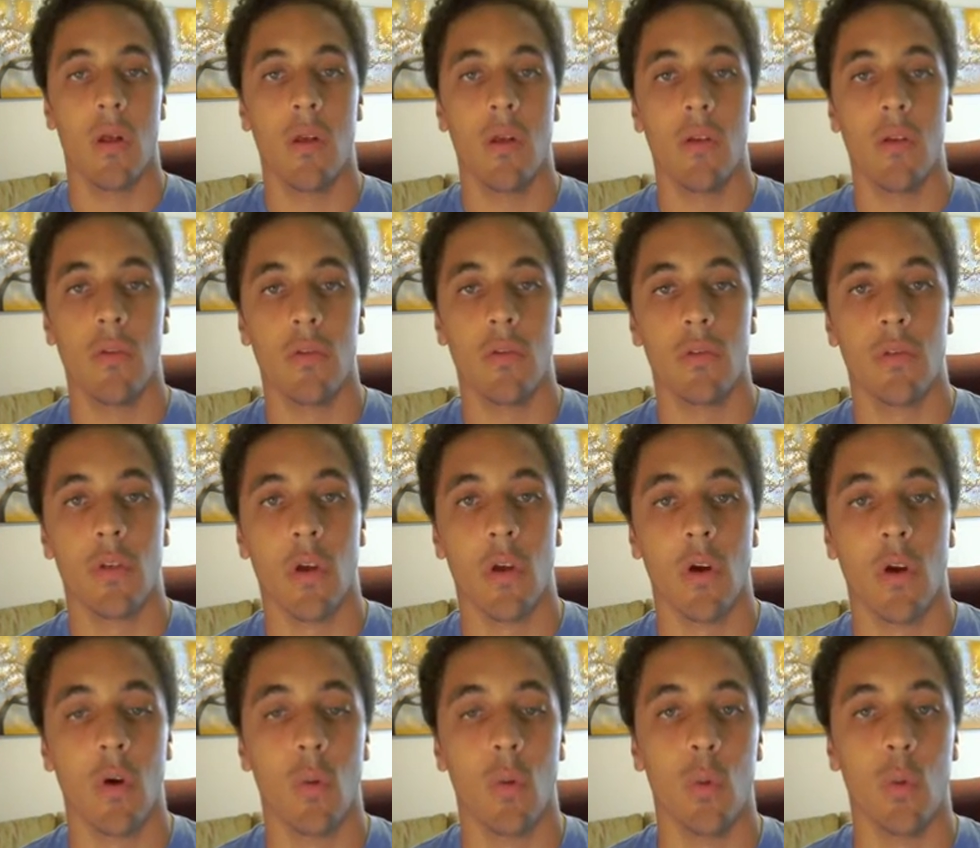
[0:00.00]

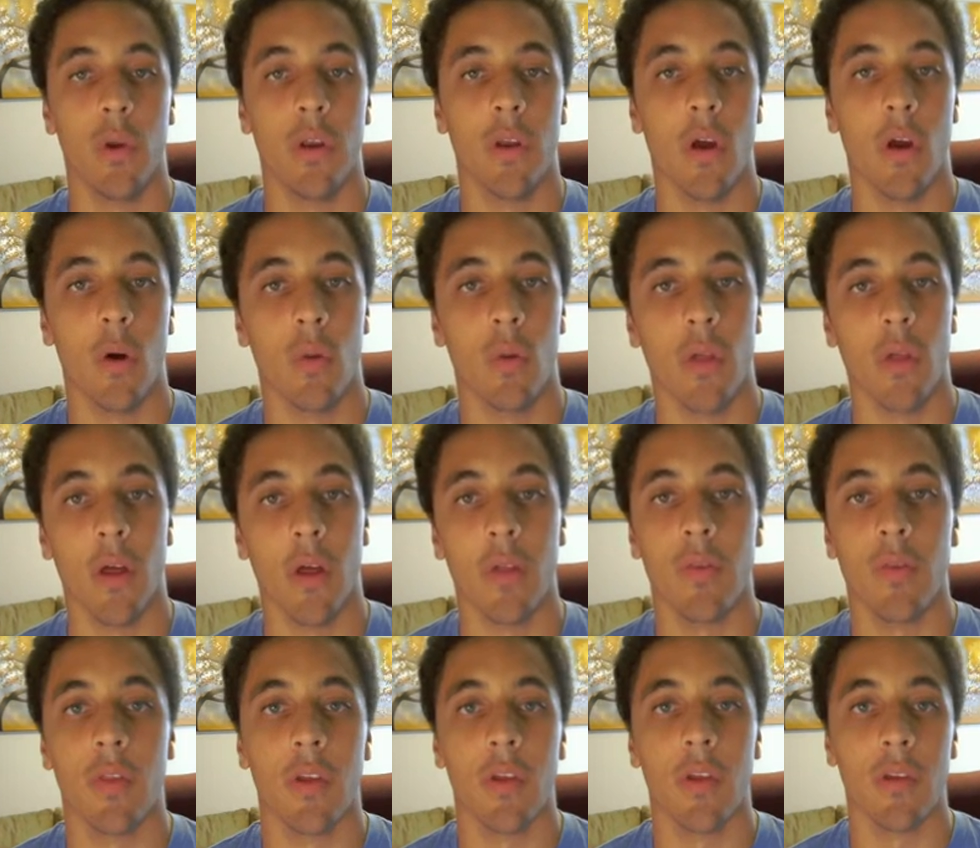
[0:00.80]
So we know
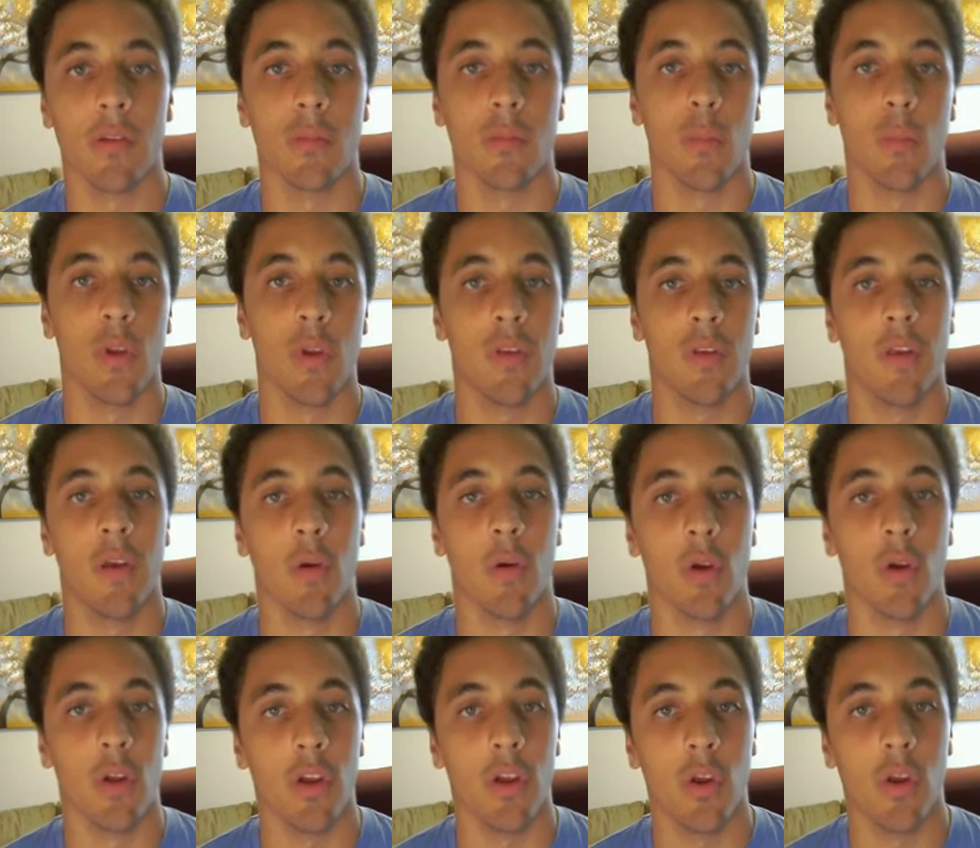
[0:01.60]
that this
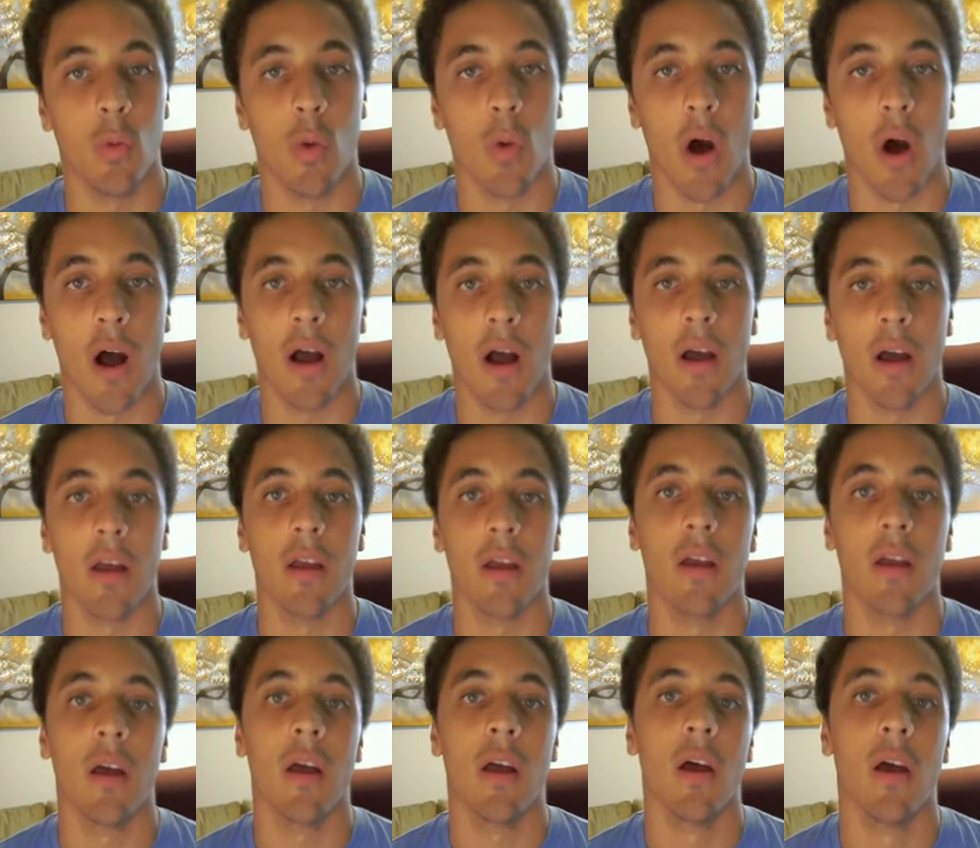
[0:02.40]
Material UI
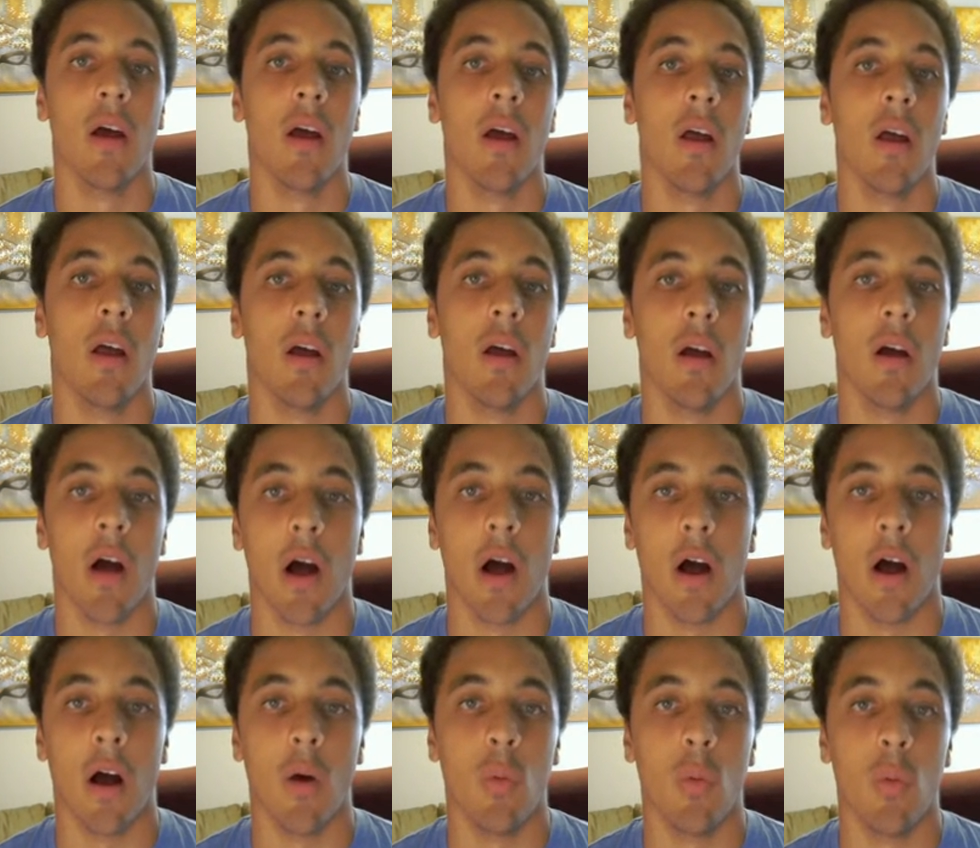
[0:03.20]

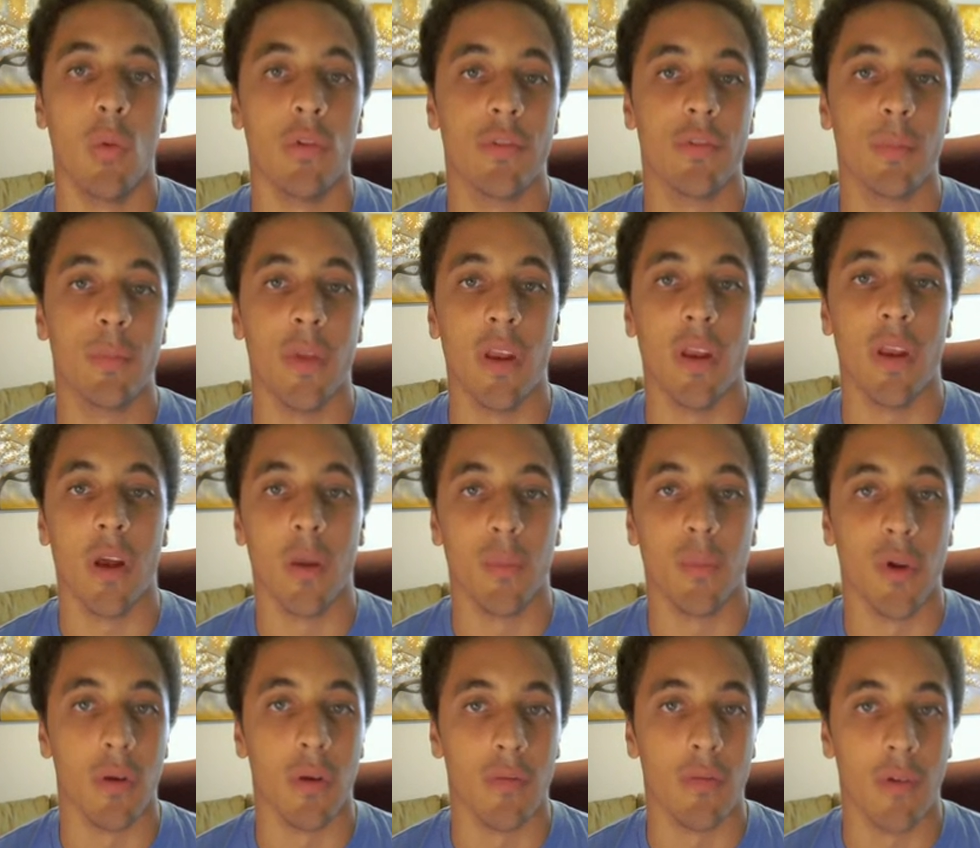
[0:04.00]
will speed
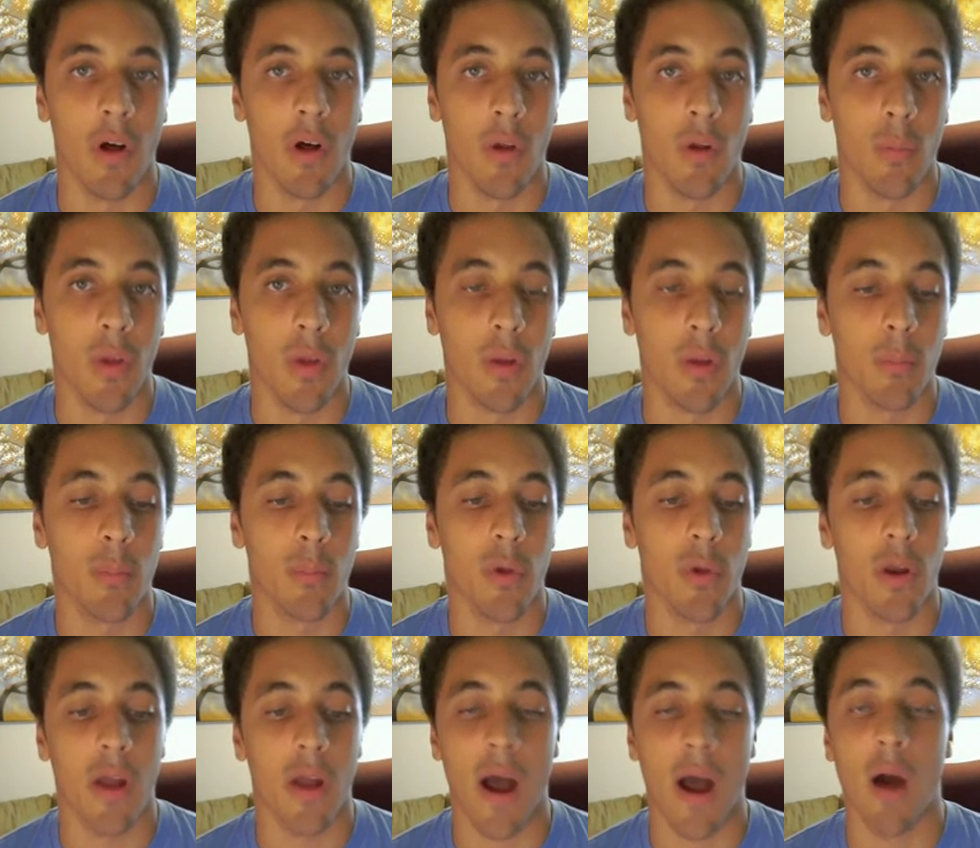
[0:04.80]
up your development,
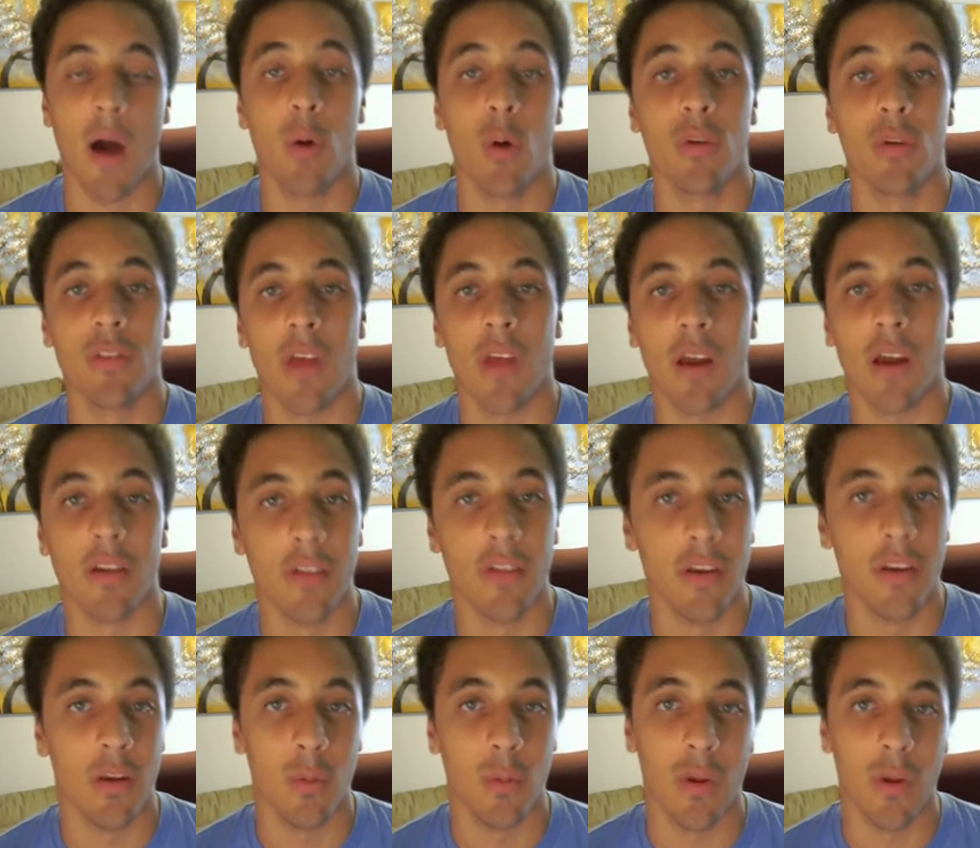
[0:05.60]
but how exactly
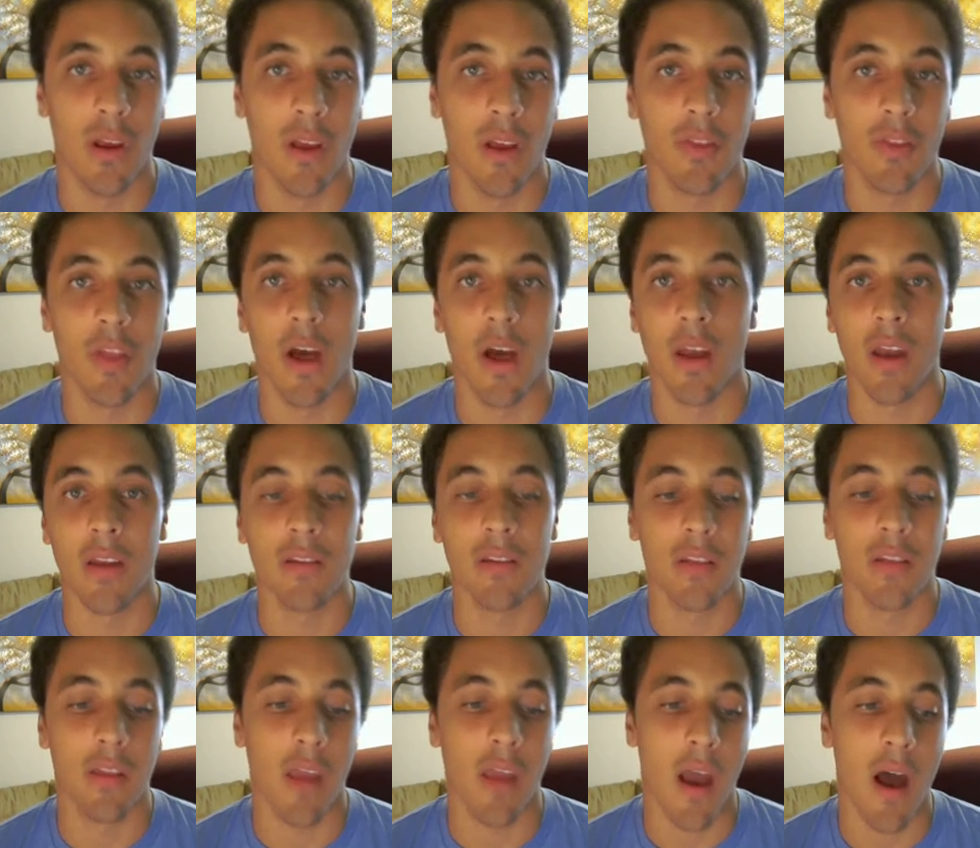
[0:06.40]
do we get that into
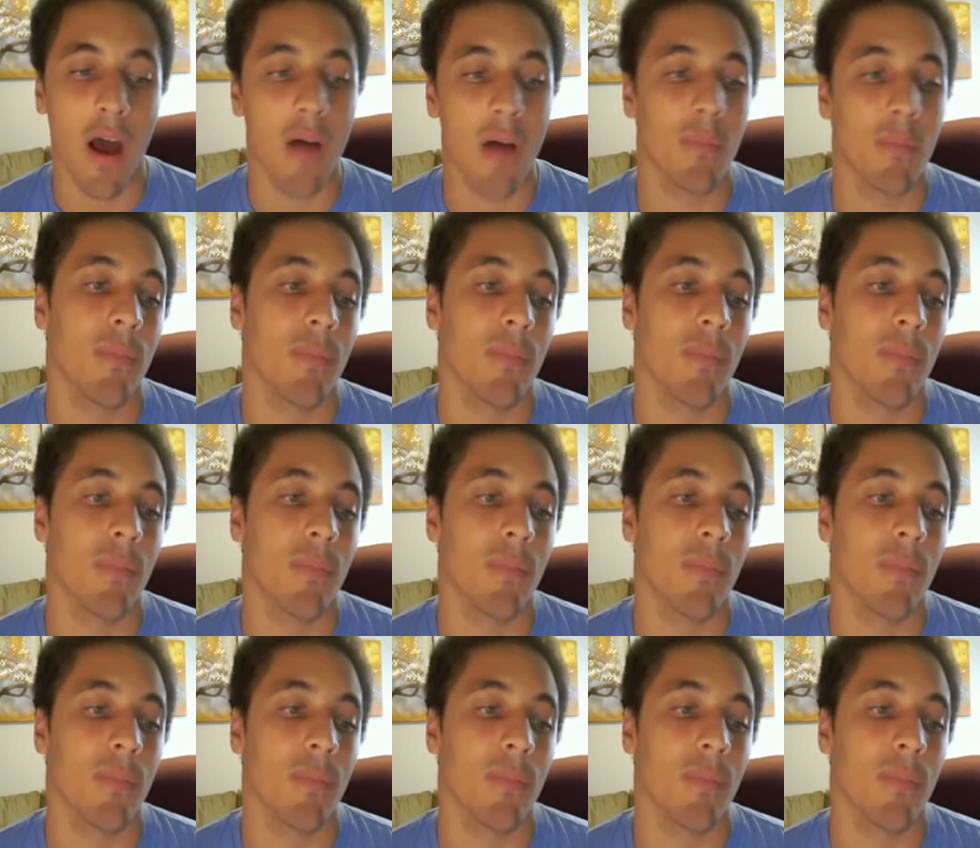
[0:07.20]
the app?